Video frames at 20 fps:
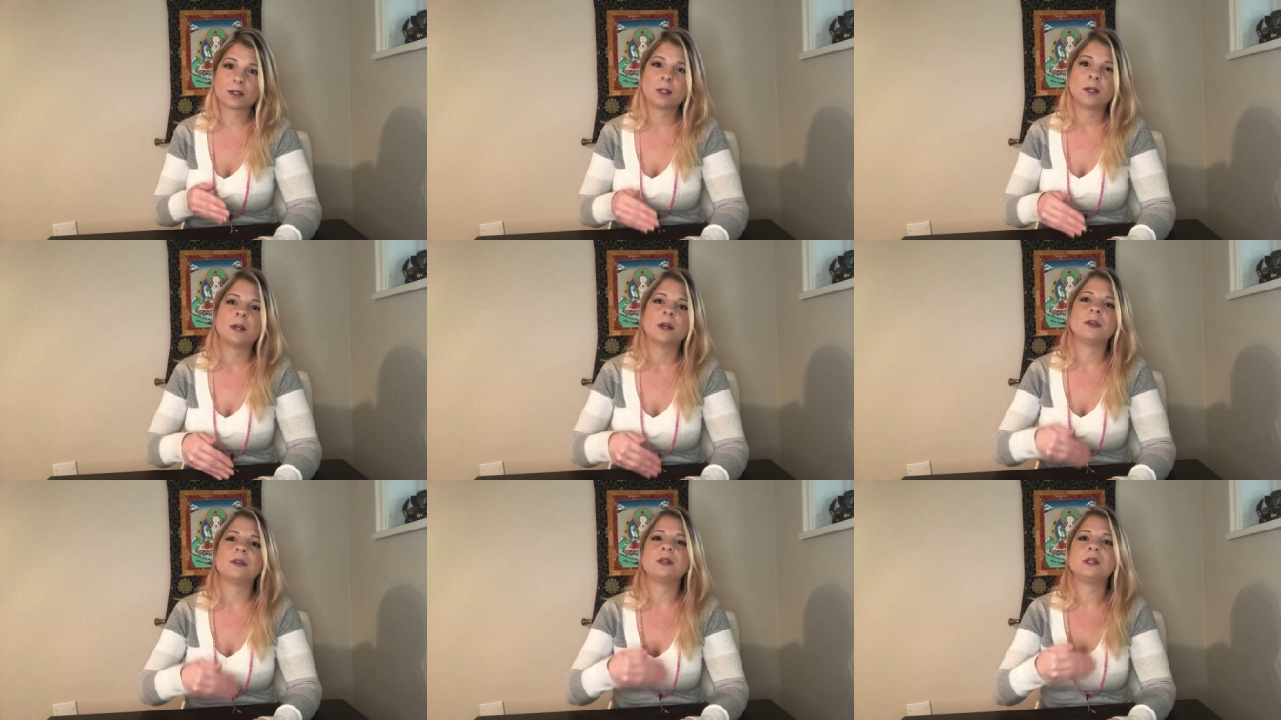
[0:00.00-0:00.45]

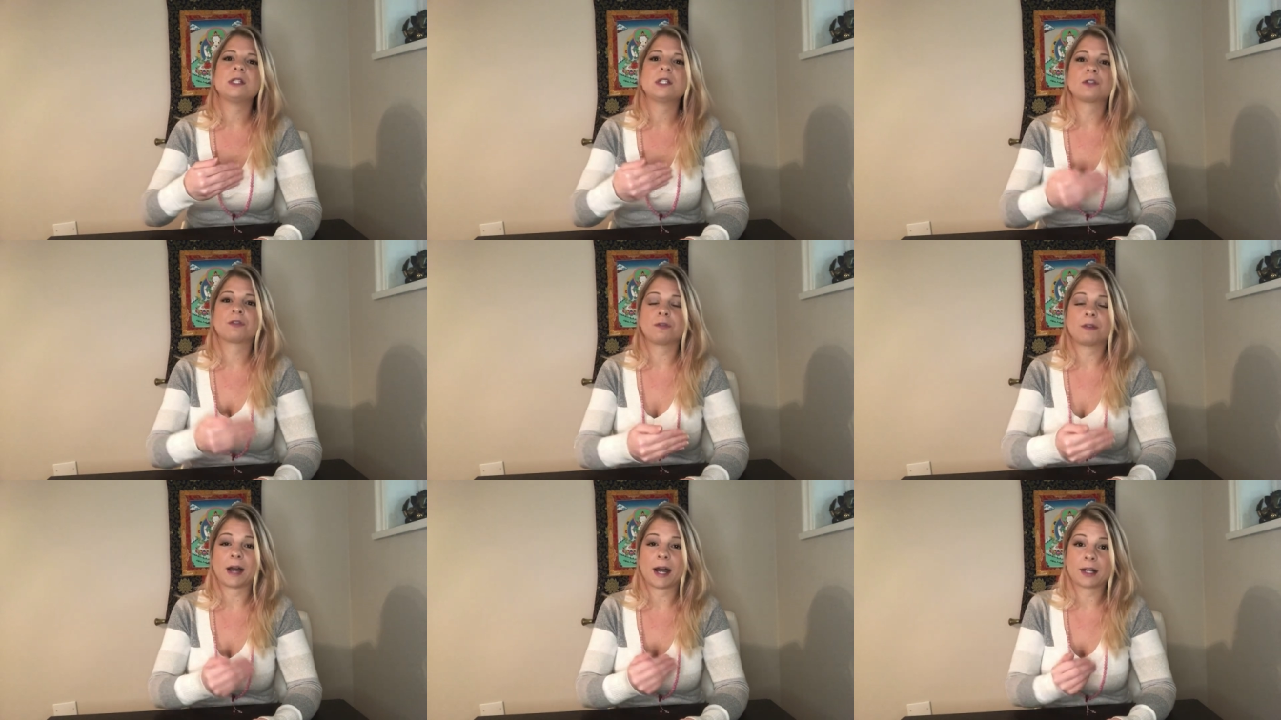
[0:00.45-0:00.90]
These
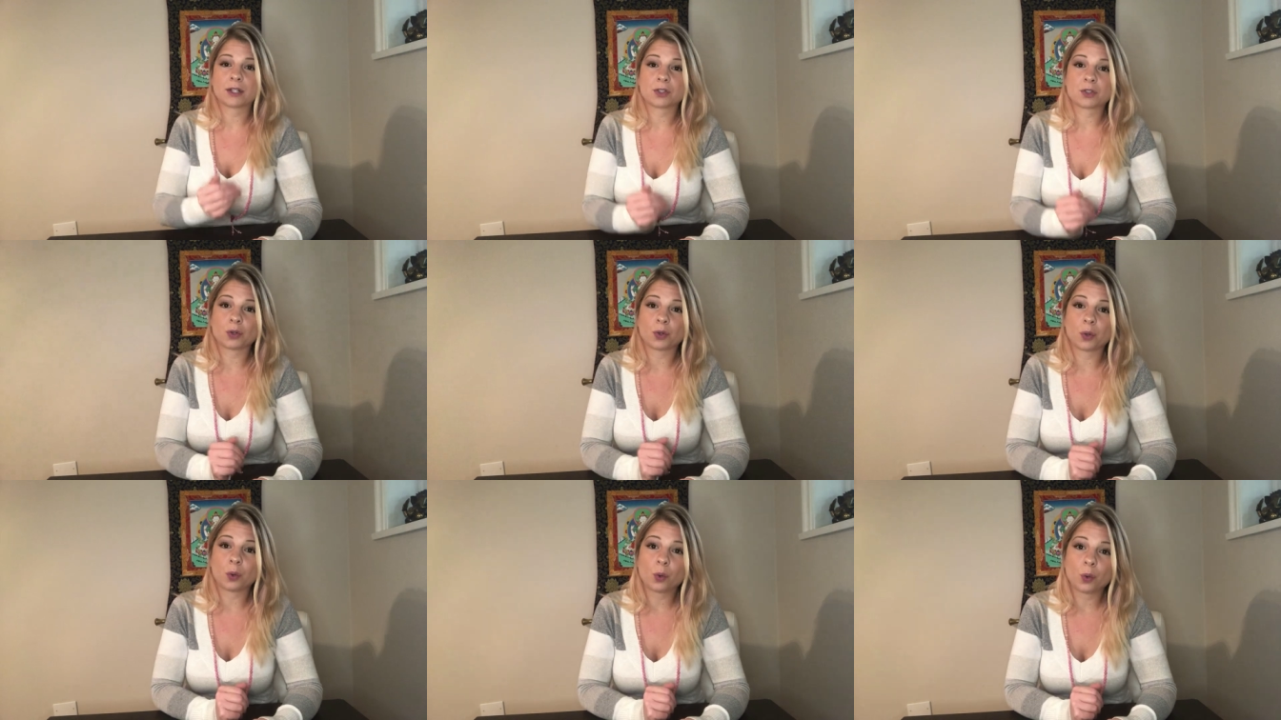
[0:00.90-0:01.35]
facts are
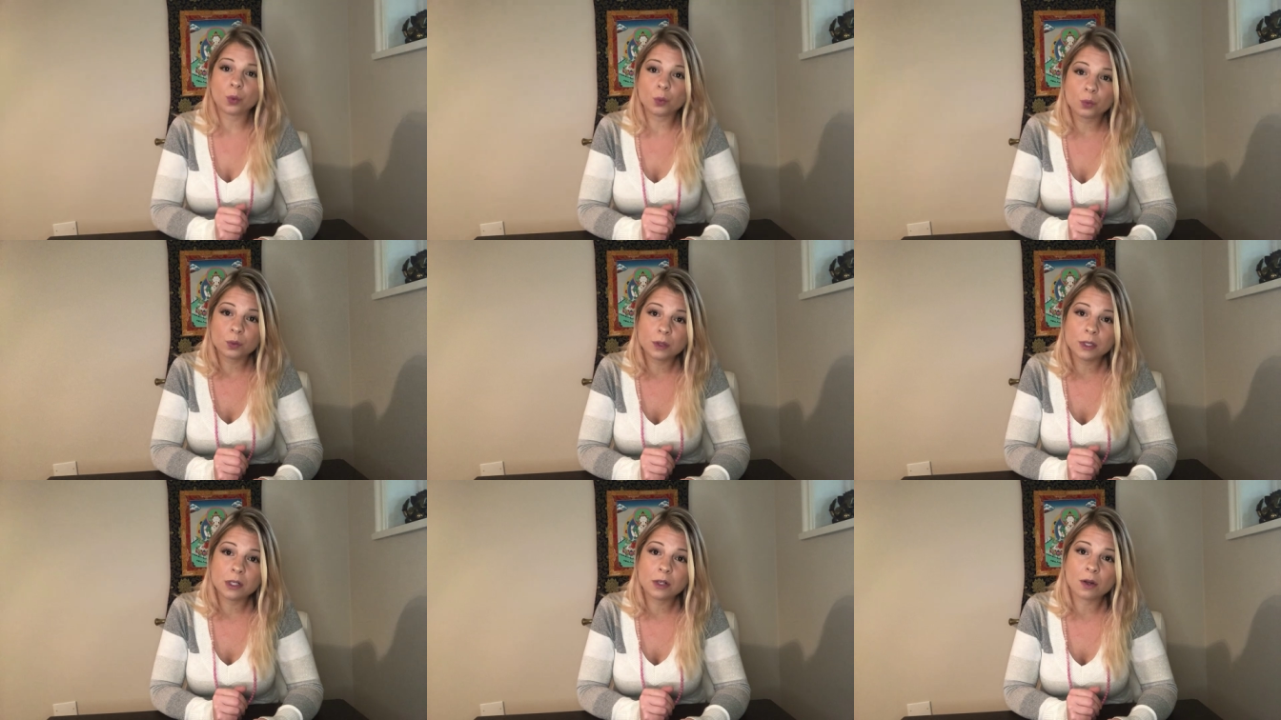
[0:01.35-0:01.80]
only
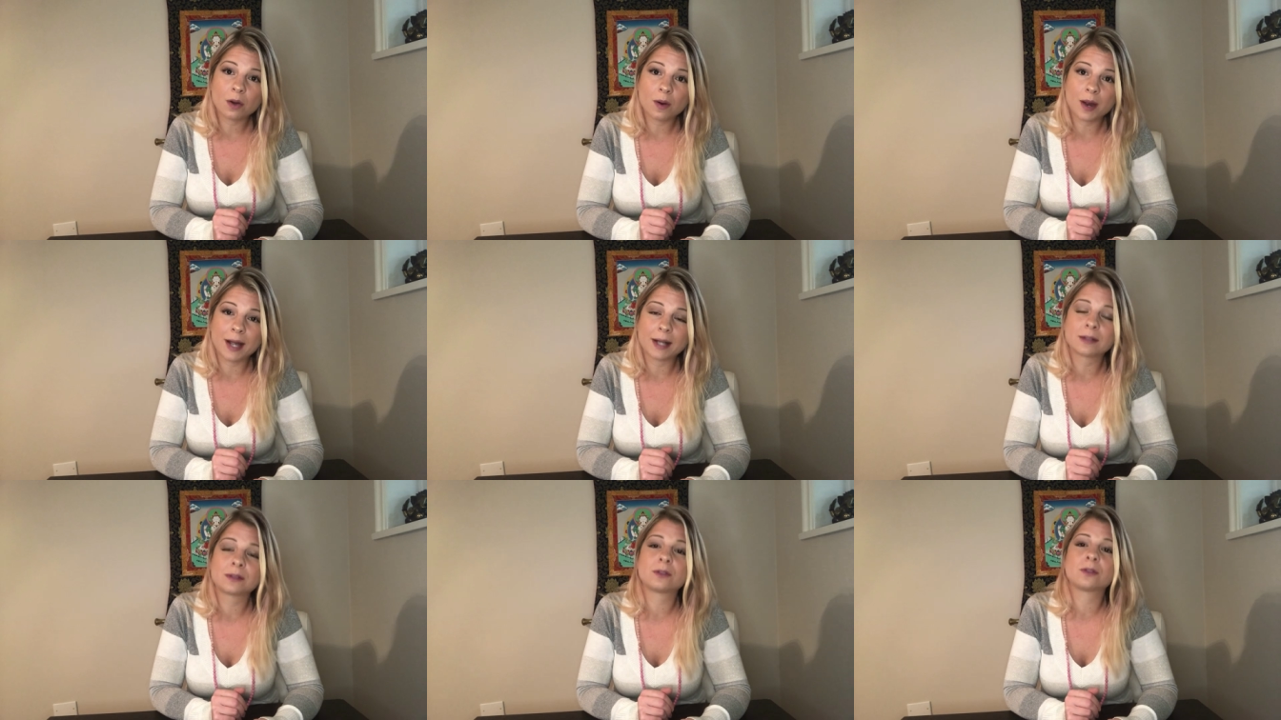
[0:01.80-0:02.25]

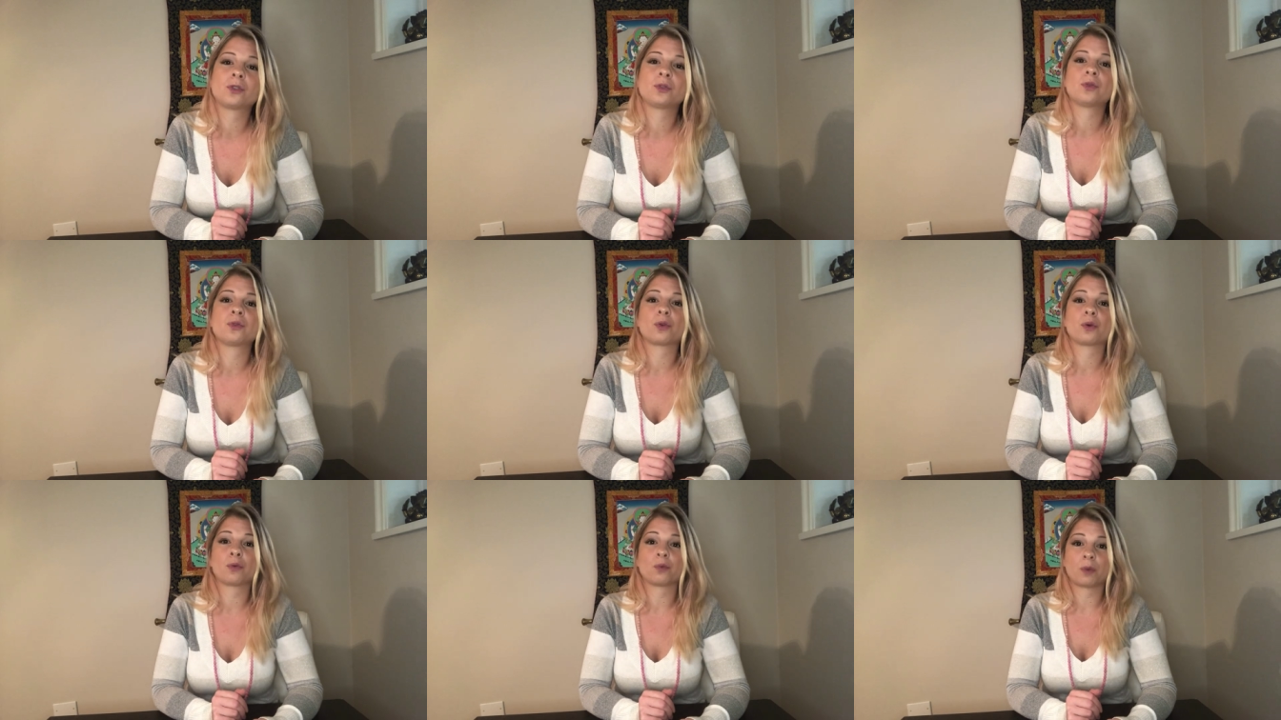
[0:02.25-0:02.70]
correct to the
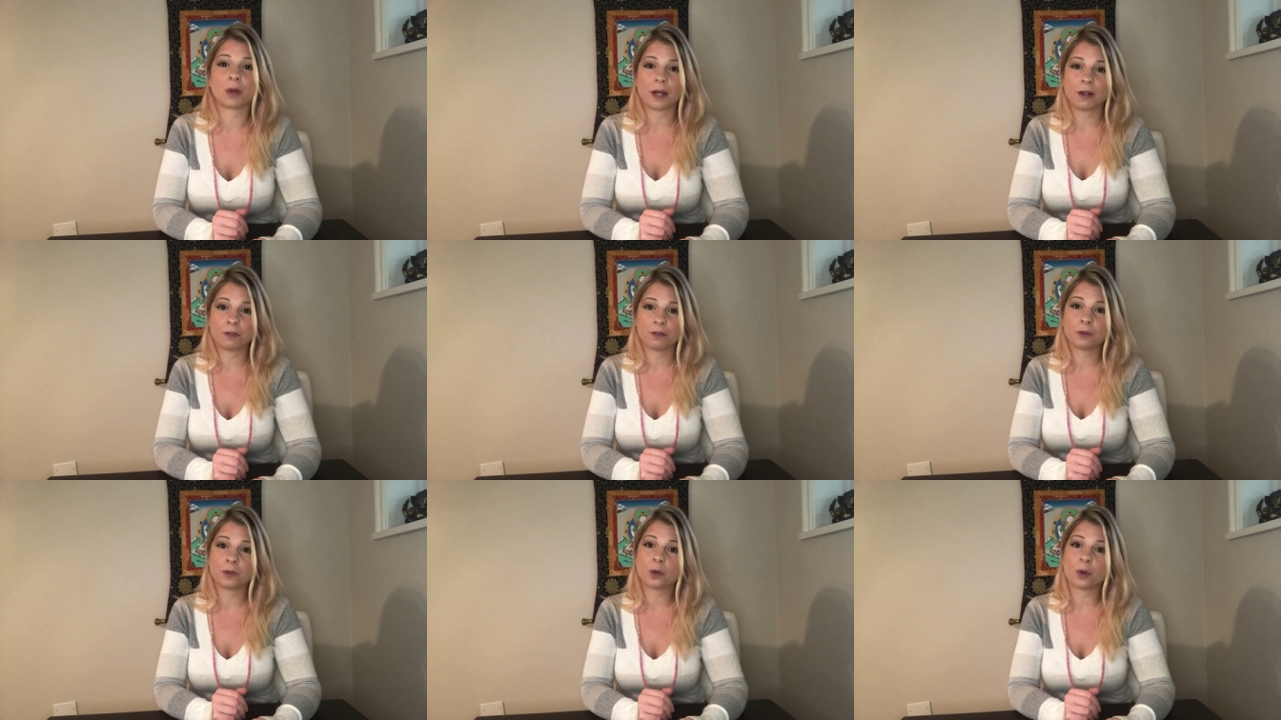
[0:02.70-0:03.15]

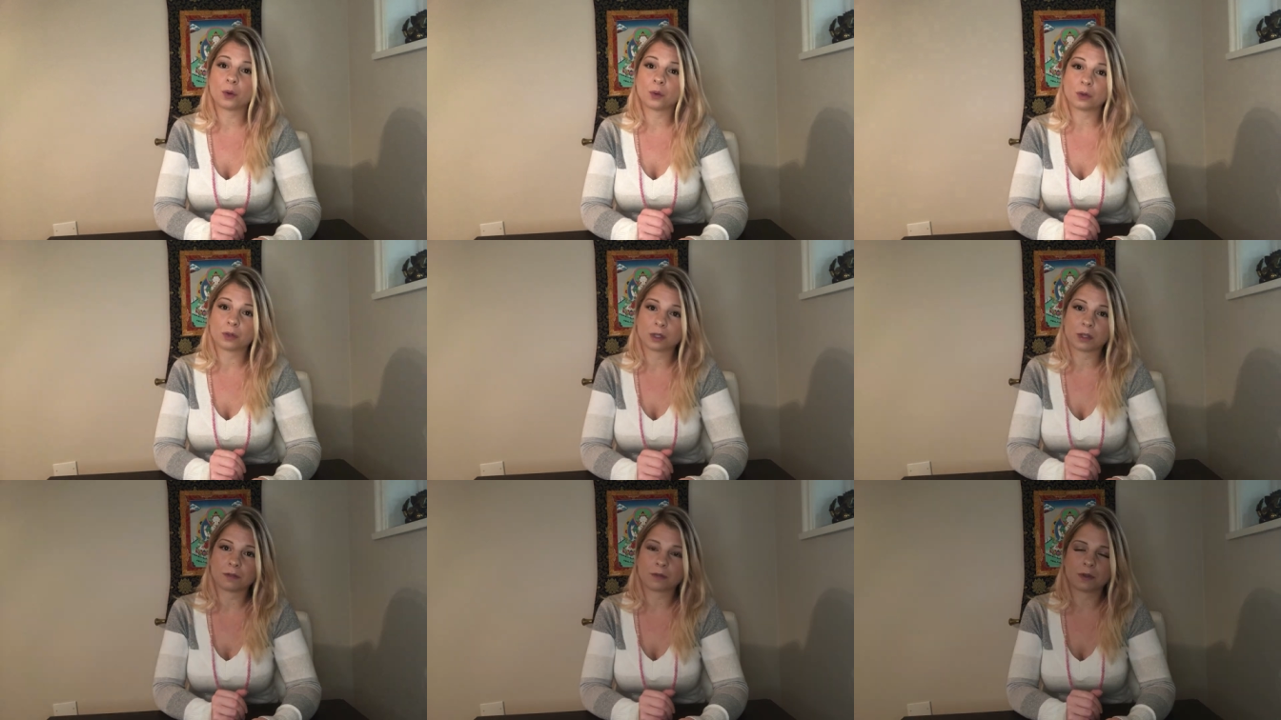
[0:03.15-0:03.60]
rightful owner
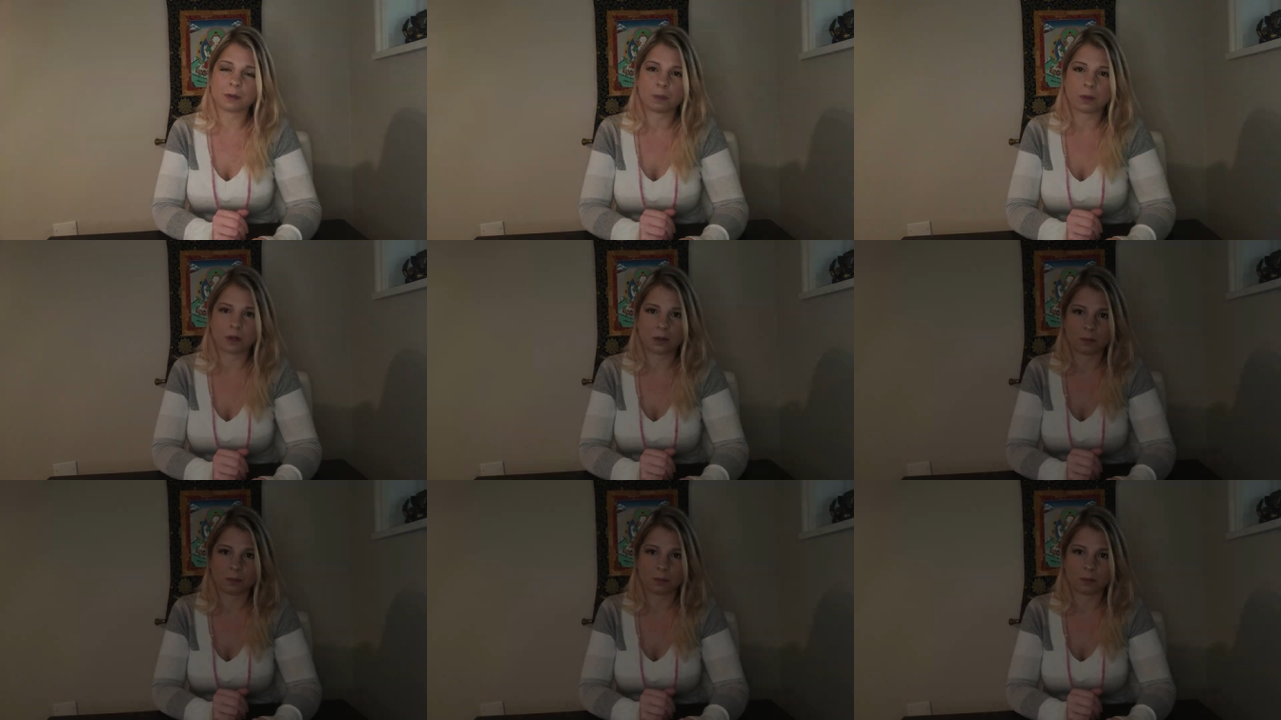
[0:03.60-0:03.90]
of the palm